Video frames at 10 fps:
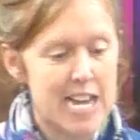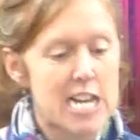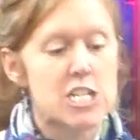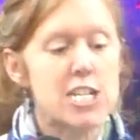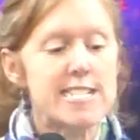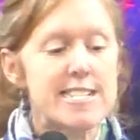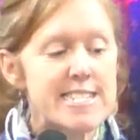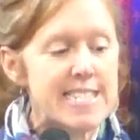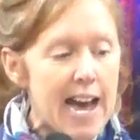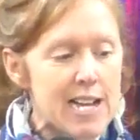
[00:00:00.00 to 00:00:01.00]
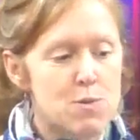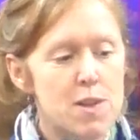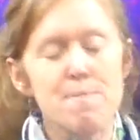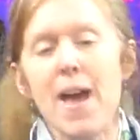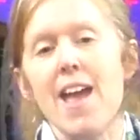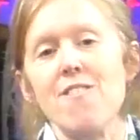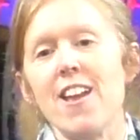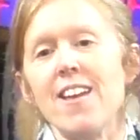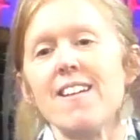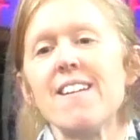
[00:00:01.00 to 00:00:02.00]
Jesus sat with
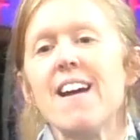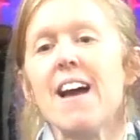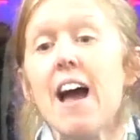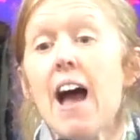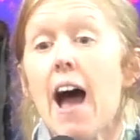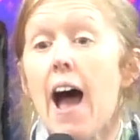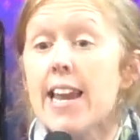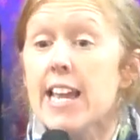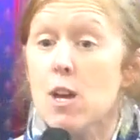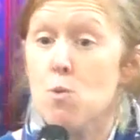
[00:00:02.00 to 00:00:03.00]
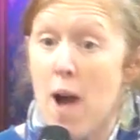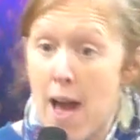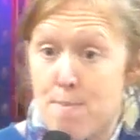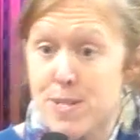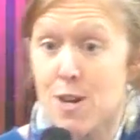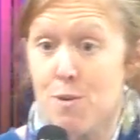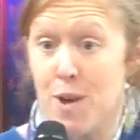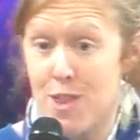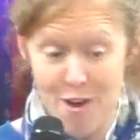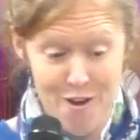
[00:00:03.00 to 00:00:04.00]
Mary and he wept
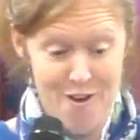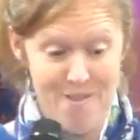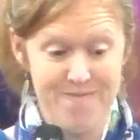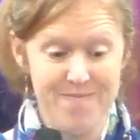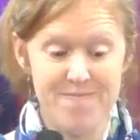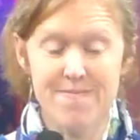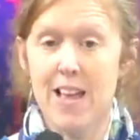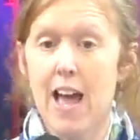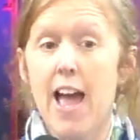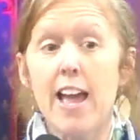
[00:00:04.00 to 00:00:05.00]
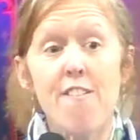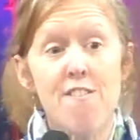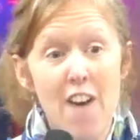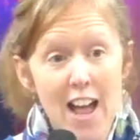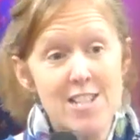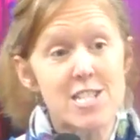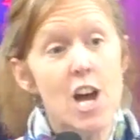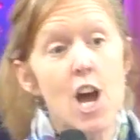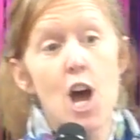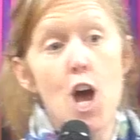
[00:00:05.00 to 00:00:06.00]
with her. He felt
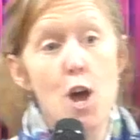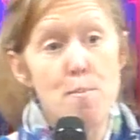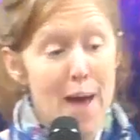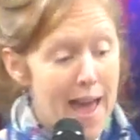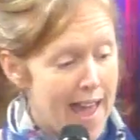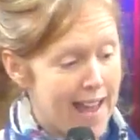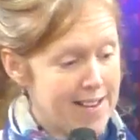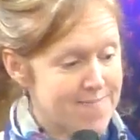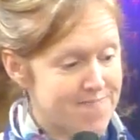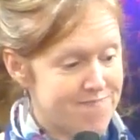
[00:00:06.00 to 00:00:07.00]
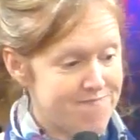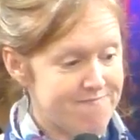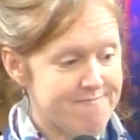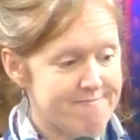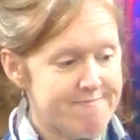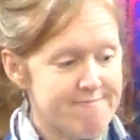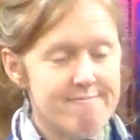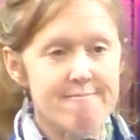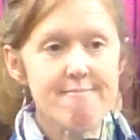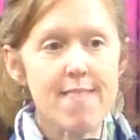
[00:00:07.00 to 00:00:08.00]
her pain.
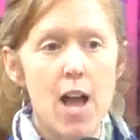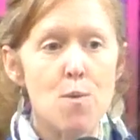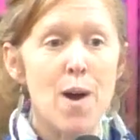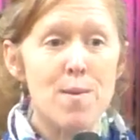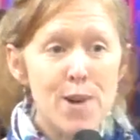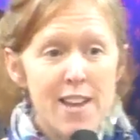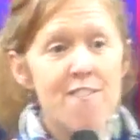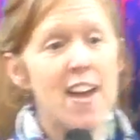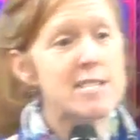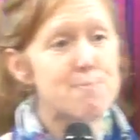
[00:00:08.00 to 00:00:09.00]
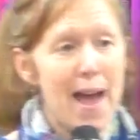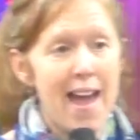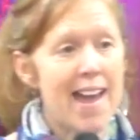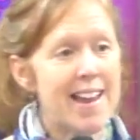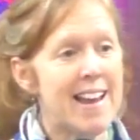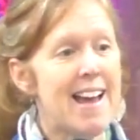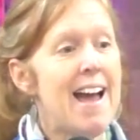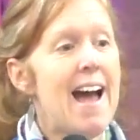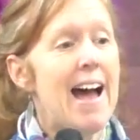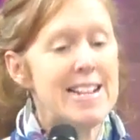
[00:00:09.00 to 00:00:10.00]
And when we face pain
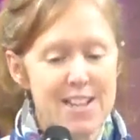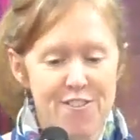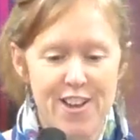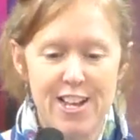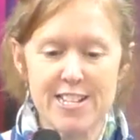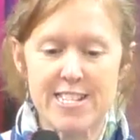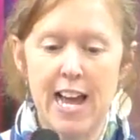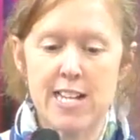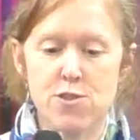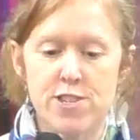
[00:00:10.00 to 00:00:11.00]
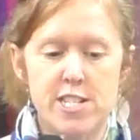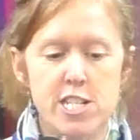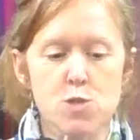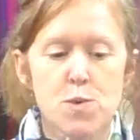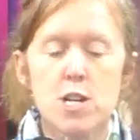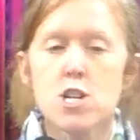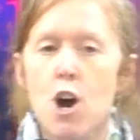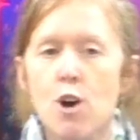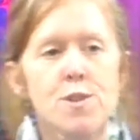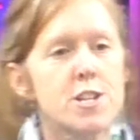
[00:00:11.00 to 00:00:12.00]
and difficulty as Christians, we
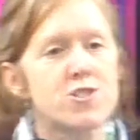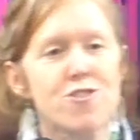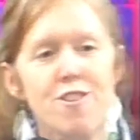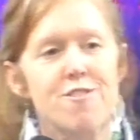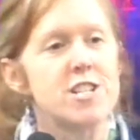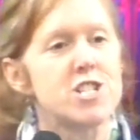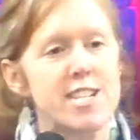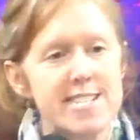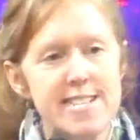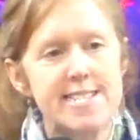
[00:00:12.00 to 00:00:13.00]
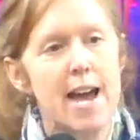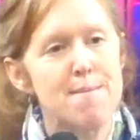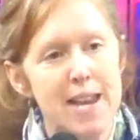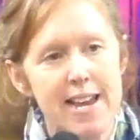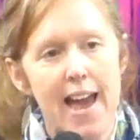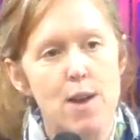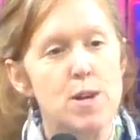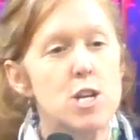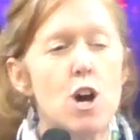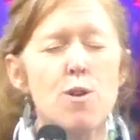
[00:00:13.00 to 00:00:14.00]
know the truth that Jesus is coming again. We
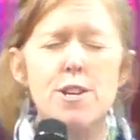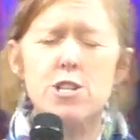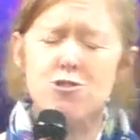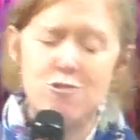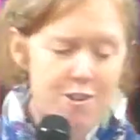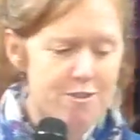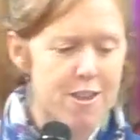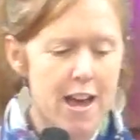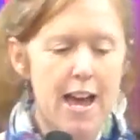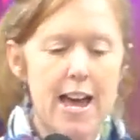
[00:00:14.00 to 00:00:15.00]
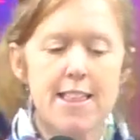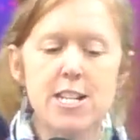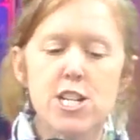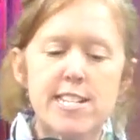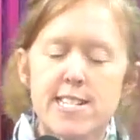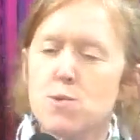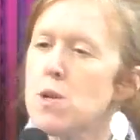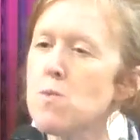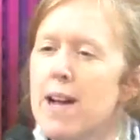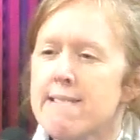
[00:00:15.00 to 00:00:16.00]
know the truth that Jesus will
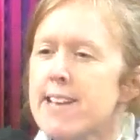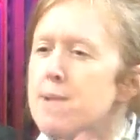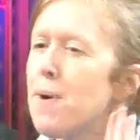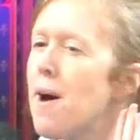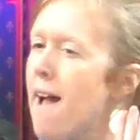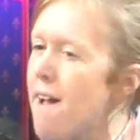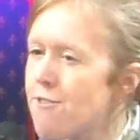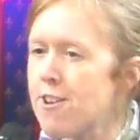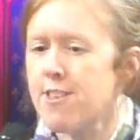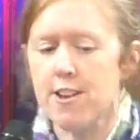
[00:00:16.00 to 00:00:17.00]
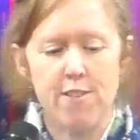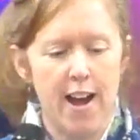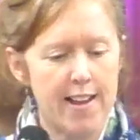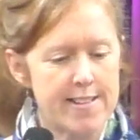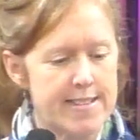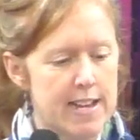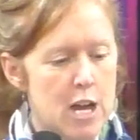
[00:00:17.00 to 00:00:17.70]
one day put everything right.